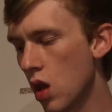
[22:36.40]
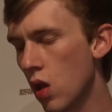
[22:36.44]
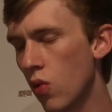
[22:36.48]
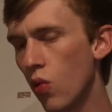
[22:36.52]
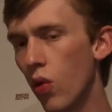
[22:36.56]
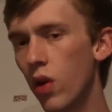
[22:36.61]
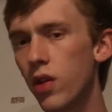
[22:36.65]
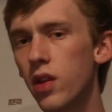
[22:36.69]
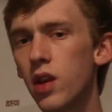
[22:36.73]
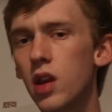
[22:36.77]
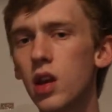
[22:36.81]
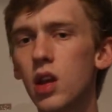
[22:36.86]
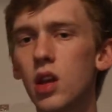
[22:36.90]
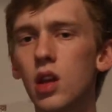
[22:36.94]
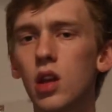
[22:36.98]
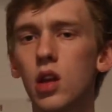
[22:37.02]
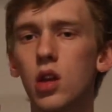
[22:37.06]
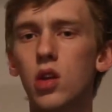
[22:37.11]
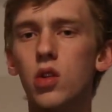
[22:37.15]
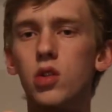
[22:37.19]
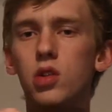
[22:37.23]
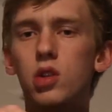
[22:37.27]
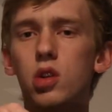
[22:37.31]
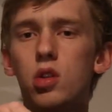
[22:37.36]
One
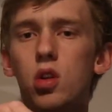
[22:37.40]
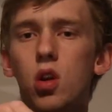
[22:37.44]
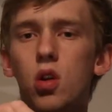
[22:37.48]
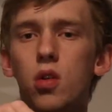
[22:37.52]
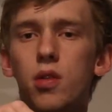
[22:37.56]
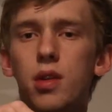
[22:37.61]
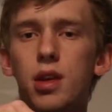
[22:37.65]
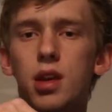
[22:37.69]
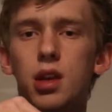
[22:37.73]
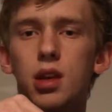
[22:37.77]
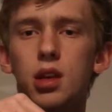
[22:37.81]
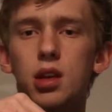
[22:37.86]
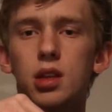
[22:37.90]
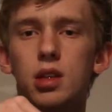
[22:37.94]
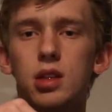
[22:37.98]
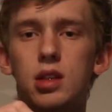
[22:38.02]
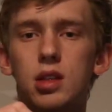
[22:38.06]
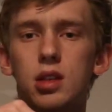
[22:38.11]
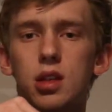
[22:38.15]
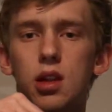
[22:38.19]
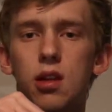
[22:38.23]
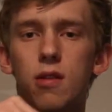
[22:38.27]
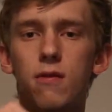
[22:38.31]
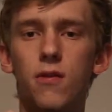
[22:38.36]
thing you should know
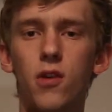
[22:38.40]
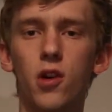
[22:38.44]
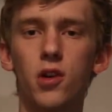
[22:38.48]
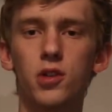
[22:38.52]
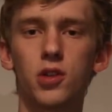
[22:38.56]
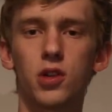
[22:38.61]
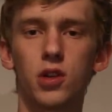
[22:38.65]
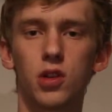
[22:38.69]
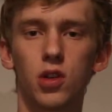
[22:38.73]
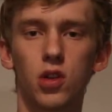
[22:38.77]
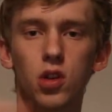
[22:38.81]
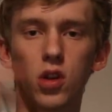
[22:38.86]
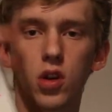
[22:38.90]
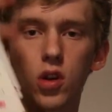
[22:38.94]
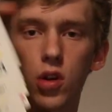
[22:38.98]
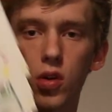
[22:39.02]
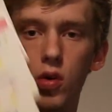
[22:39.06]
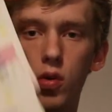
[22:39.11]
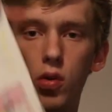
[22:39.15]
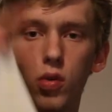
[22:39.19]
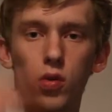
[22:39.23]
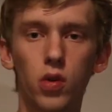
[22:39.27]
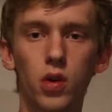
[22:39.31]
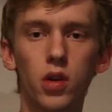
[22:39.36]
is the verts look
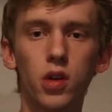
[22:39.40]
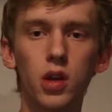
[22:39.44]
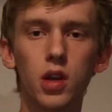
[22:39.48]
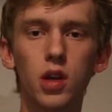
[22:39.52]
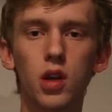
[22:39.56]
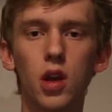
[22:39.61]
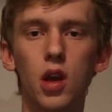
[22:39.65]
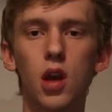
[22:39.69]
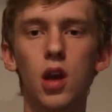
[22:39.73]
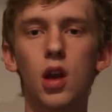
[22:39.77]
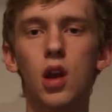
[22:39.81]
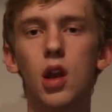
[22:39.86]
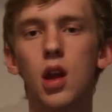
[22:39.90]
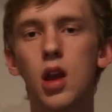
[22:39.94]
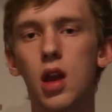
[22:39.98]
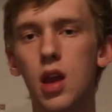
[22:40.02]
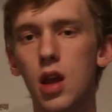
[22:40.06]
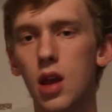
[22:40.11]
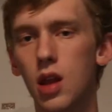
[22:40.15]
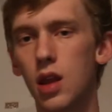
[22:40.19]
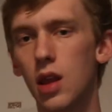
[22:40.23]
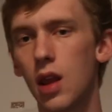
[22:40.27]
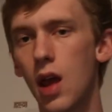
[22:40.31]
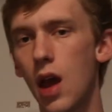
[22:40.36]
really good
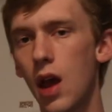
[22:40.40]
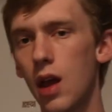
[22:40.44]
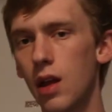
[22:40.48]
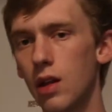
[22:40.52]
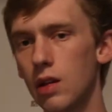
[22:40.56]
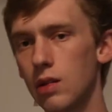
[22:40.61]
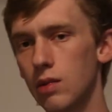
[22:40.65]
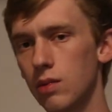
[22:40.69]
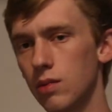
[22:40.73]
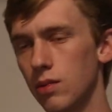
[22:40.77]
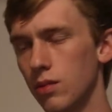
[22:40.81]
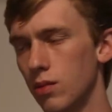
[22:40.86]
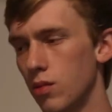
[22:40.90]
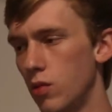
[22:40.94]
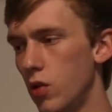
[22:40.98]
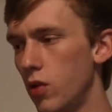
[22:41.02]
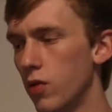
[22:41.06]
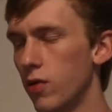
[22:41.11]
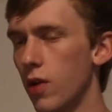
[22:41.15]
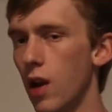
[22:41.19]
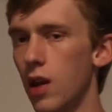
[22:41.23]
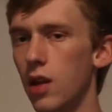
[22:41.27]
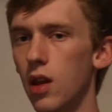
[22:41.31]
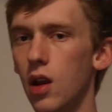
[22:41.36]
in that
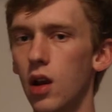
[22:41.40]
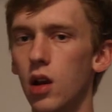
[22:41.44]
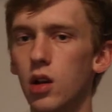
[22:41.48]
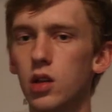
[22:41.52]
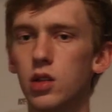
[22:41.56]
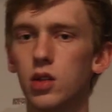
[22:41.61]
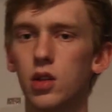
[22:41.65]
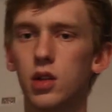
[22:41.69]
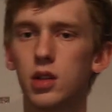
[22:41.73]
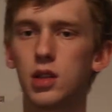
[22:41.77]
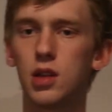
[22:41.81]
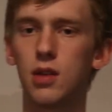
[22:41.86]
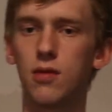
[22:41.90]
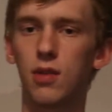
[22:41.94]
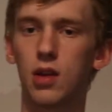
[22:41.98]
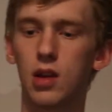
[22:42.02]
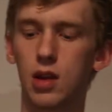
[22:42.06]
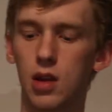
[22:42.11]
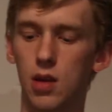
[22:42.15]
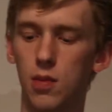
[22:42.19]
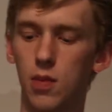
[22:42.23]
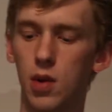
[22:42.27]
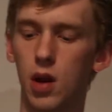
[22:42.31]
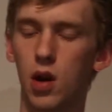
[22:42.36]
move right there, so let's see if I
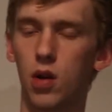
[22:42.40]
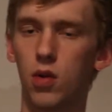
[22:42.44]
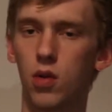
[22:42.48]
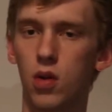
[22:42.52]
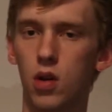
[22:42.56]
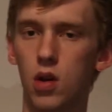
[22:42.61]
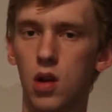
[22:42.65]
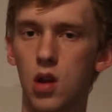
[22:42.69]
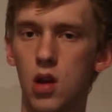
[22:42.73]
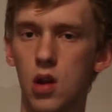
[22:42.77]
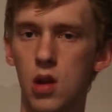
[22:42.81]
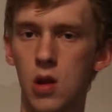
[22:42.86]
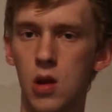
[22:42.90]
can get a better one.